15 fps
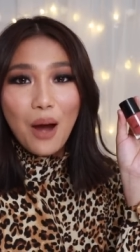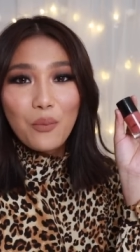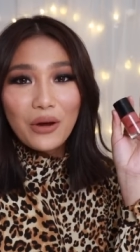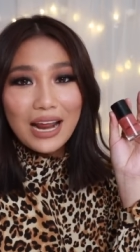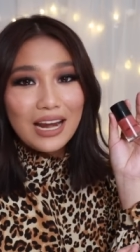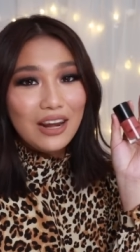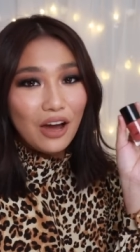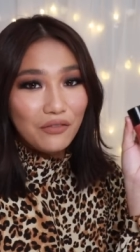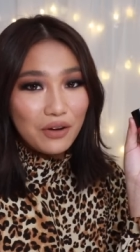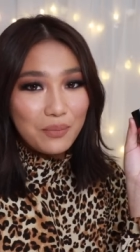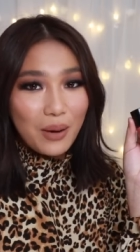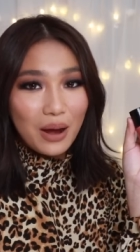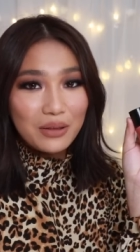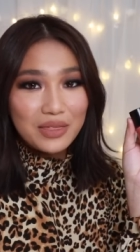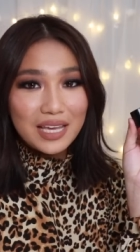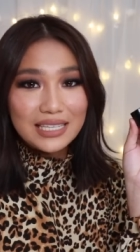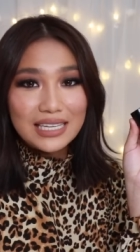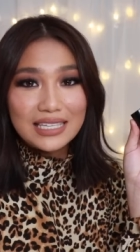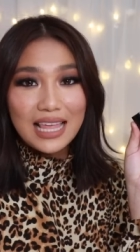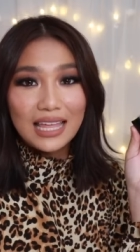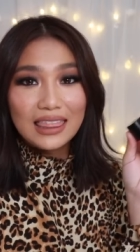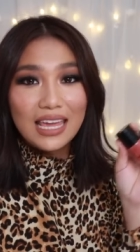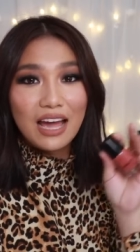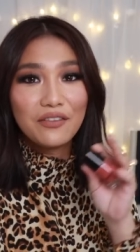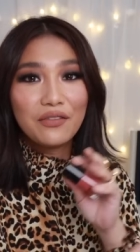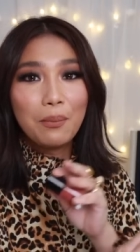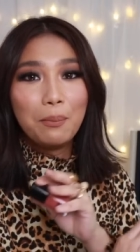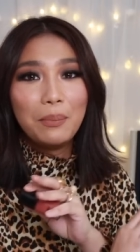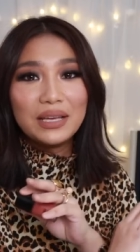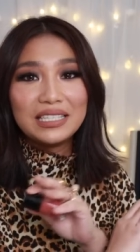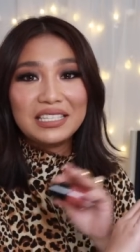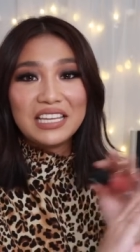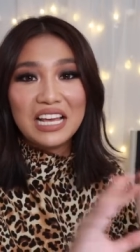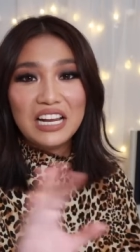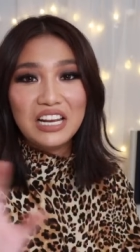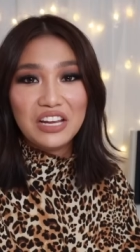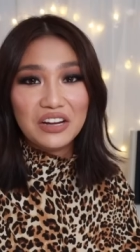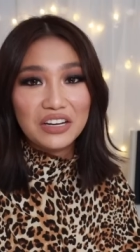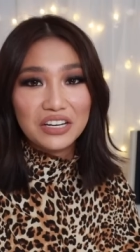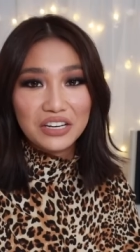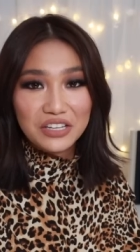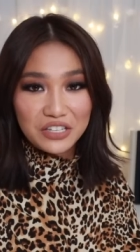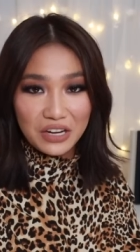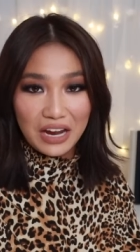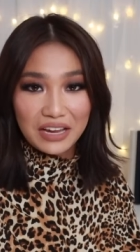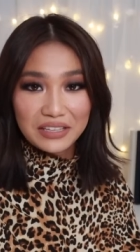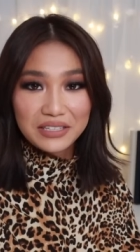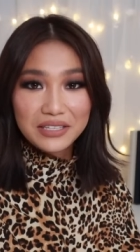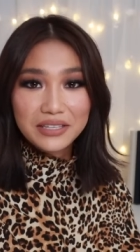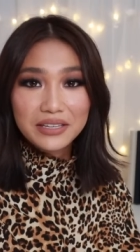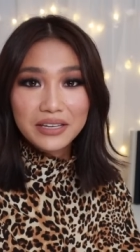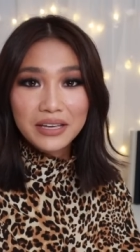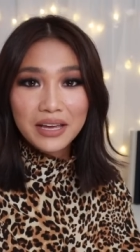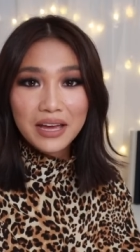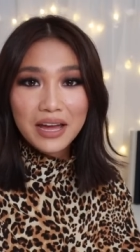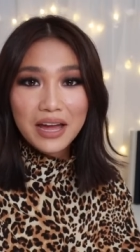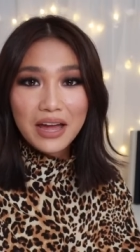What I love about this is that they have a bazillion shades. Bonk.